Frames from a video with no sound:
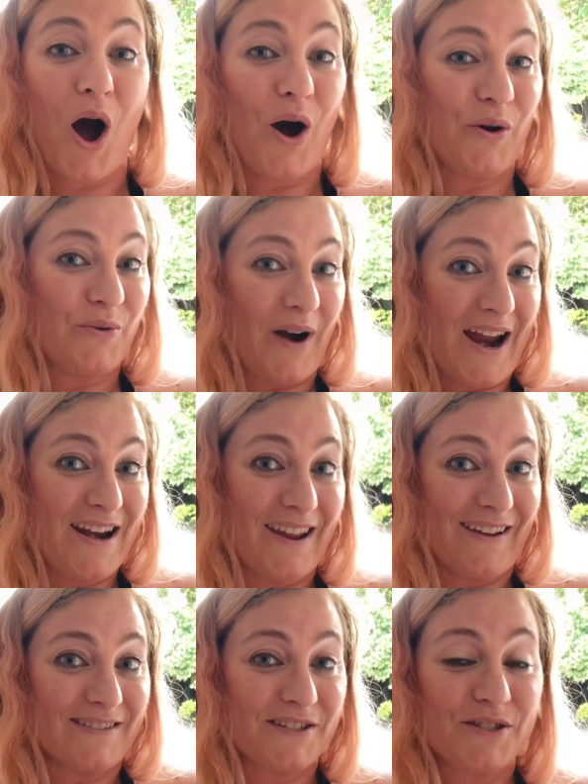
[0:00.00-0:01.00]

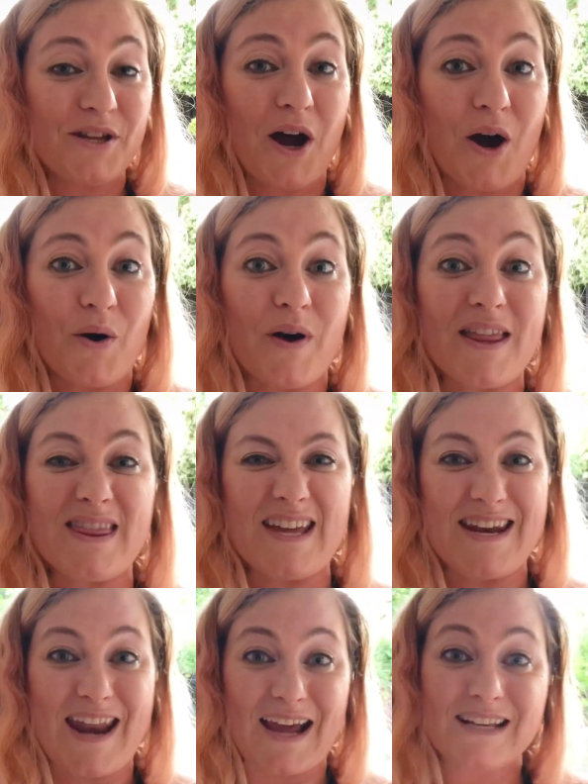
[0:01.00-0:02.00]
Alrighty, so the
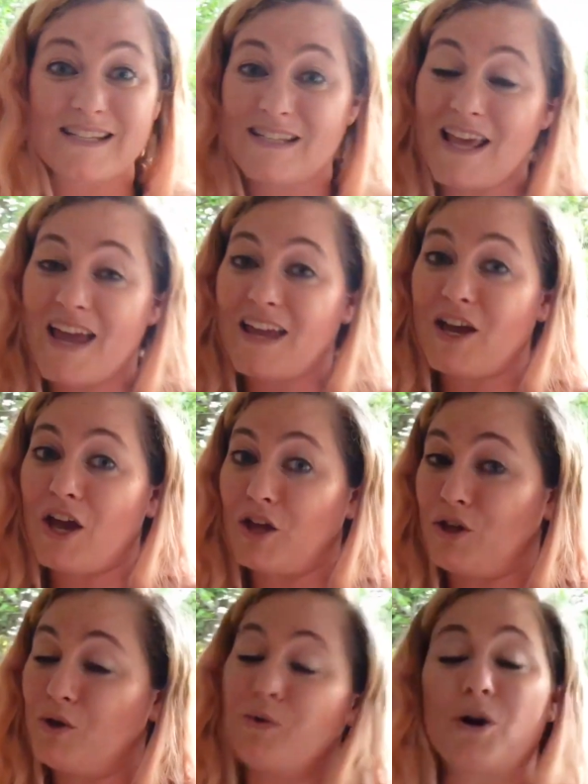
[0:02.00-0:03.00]
next thing
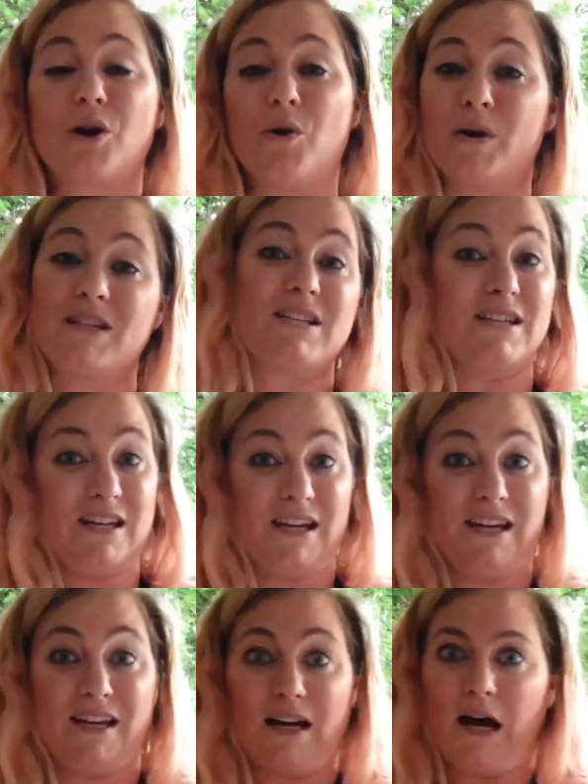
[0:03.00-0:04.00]
you are going to
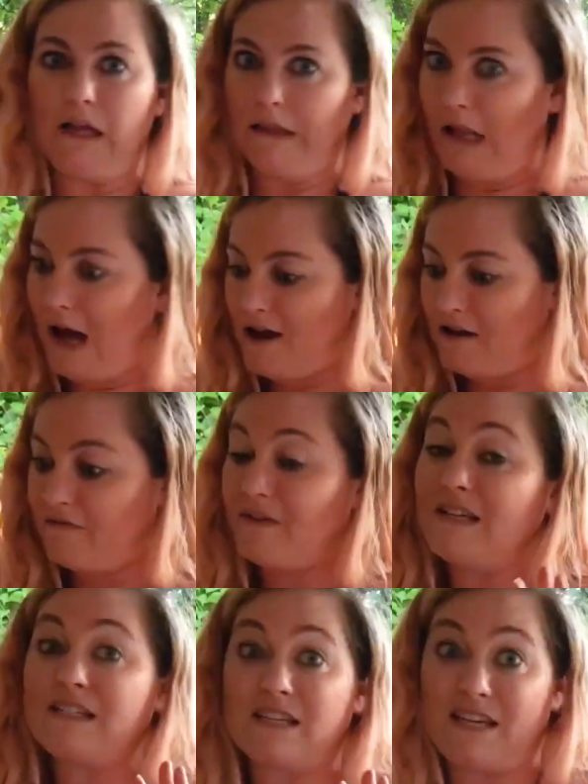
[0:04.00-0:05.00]
need a lot
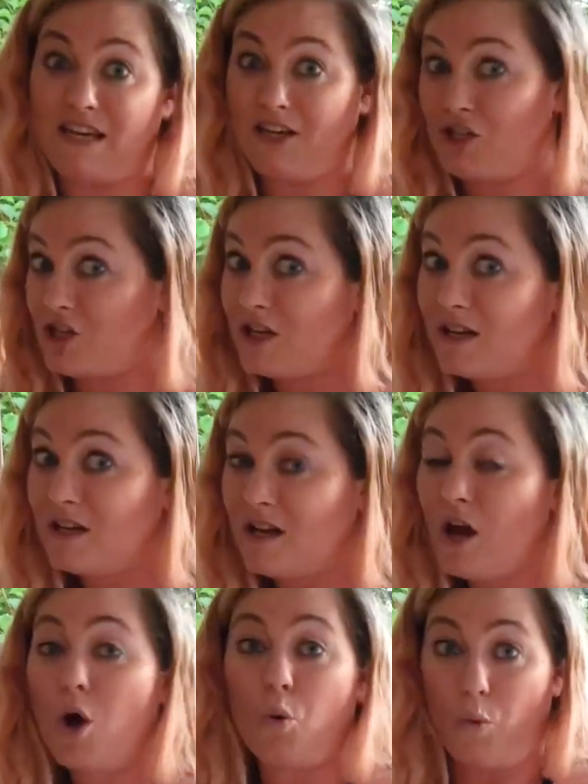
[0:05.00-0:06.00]
of is
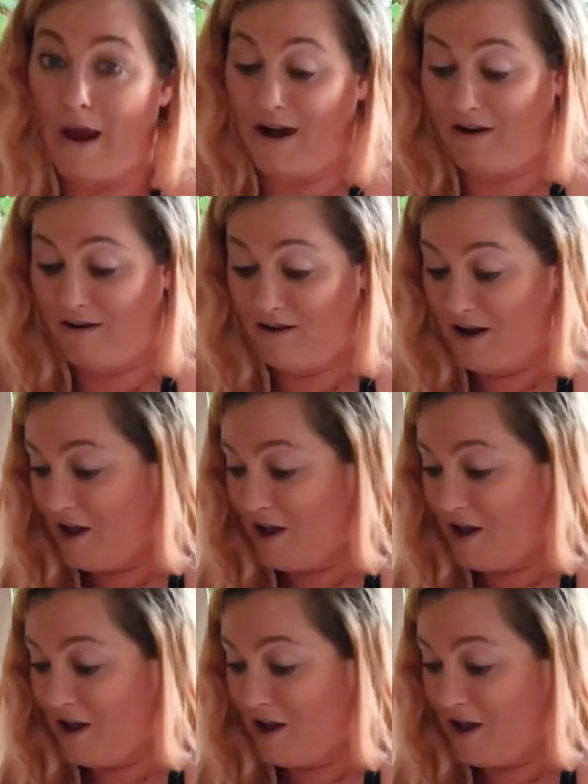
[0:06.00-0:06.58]
kitchenware.